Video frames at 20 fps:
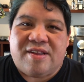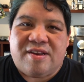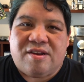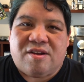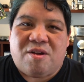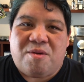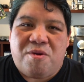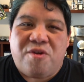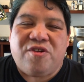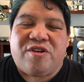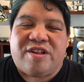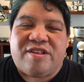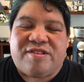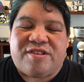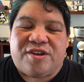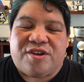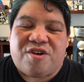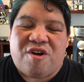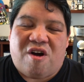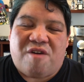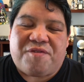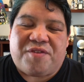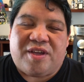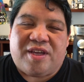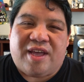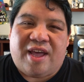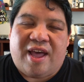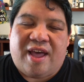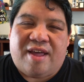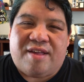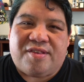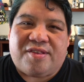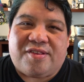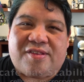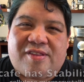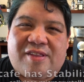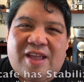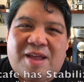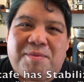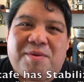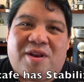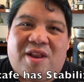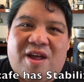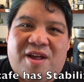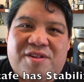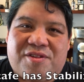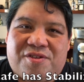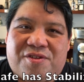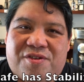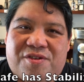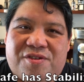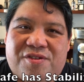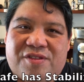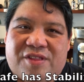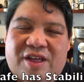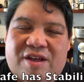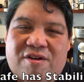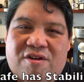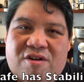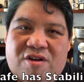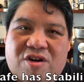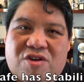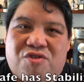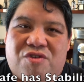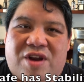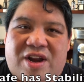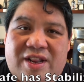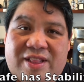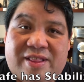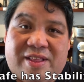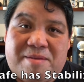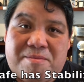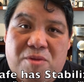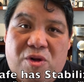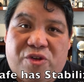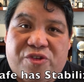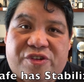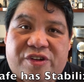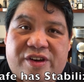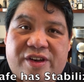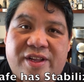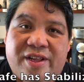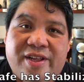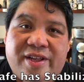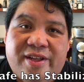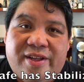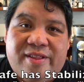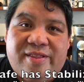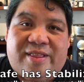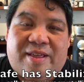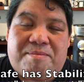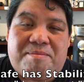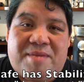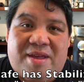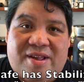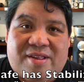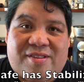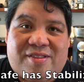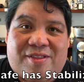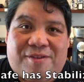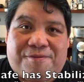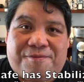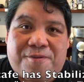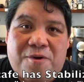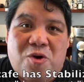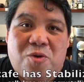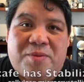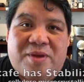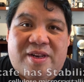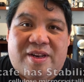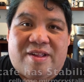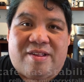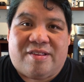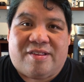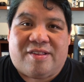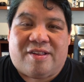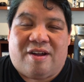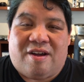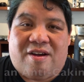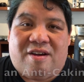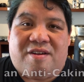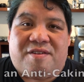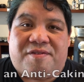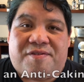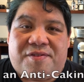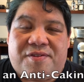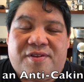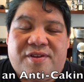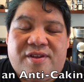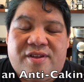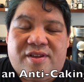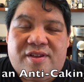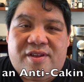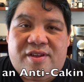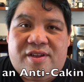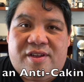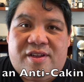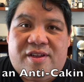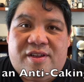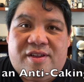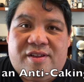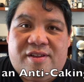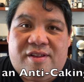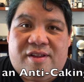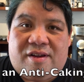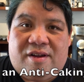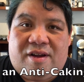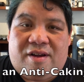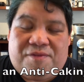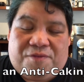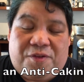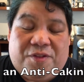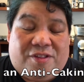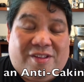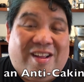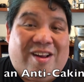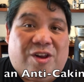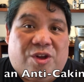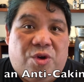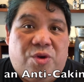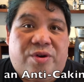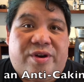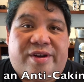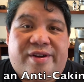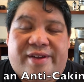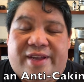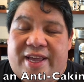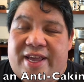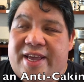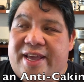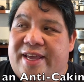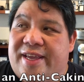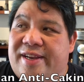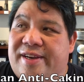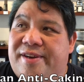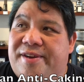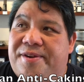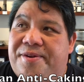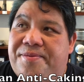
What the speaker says: commercial instant coffee has stabilizers that are creating the emulsion that makes the foaminess of for the Dalgona. And